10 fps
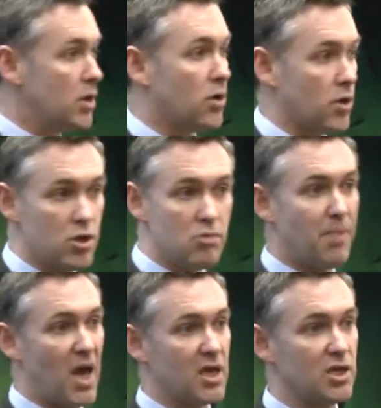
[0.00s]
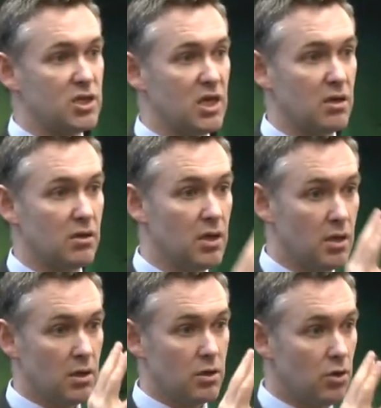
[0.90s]
on a new package deal,
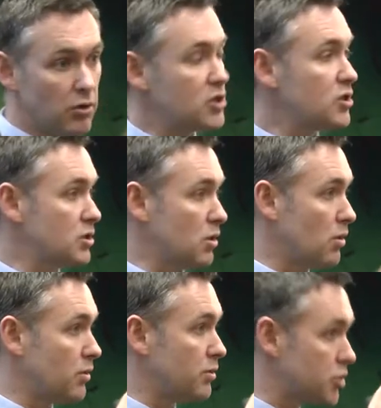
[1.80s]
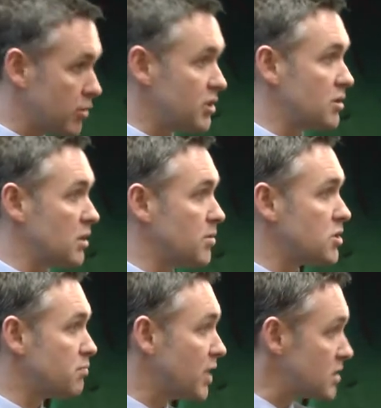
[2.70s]
not just on the choice of the
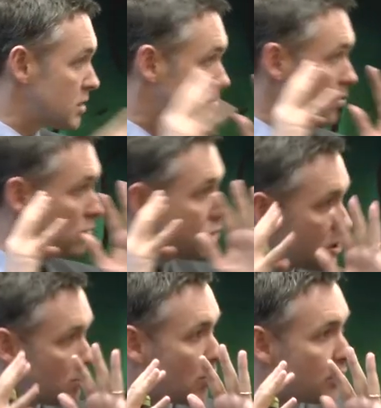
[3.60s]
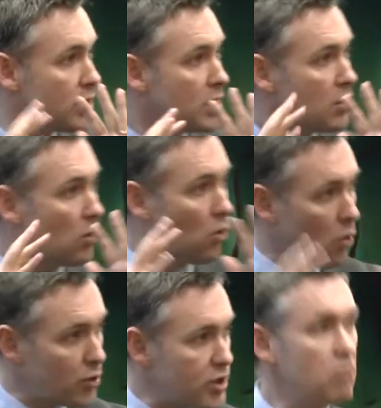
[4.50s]
Commission President, but also on
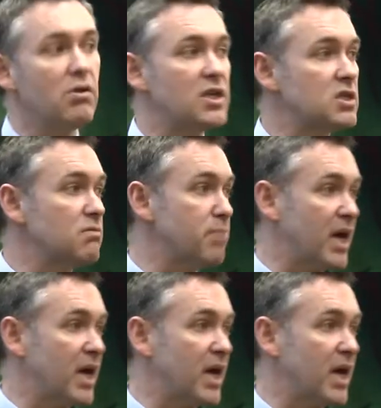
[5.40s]
all the new legislative